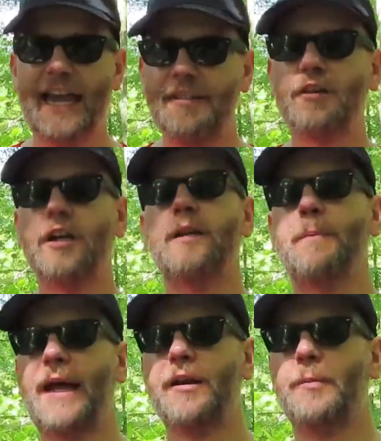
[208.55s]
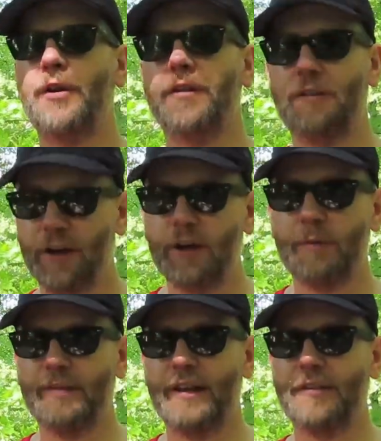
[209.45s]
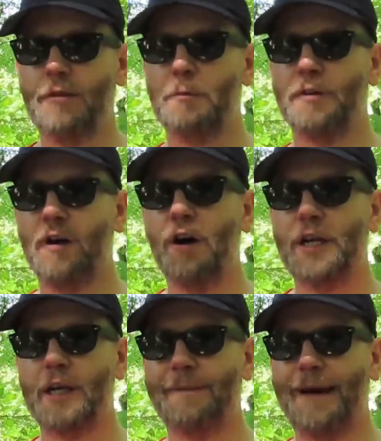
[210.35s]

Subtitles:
is going to depend upon the circumstances we're talking